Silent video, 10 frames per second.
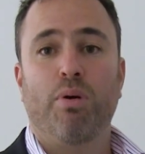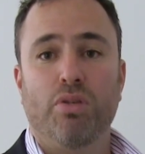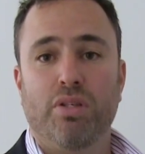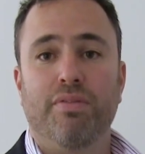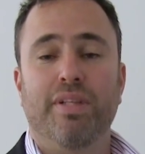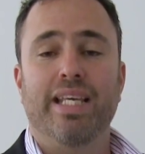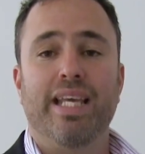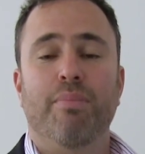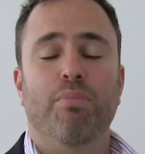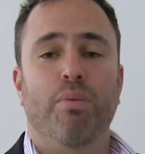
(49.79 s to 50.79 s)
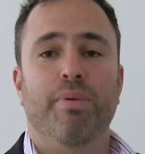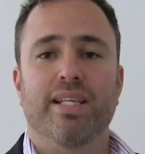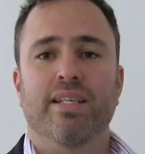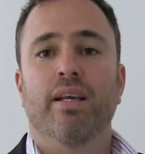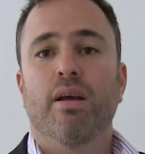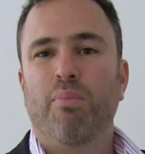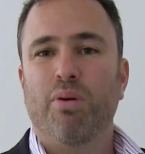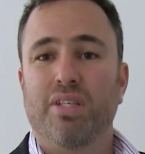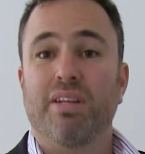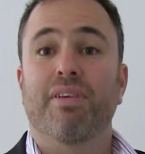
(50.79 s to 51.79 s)
positively geared properties,
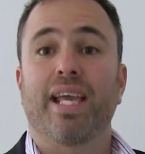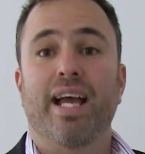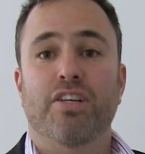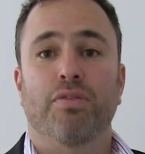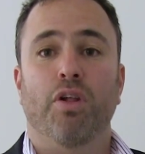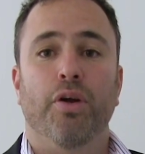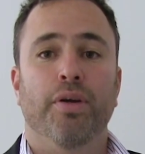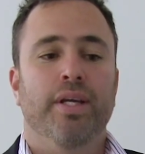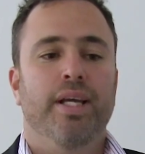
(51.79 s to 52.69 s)
positive cash flow.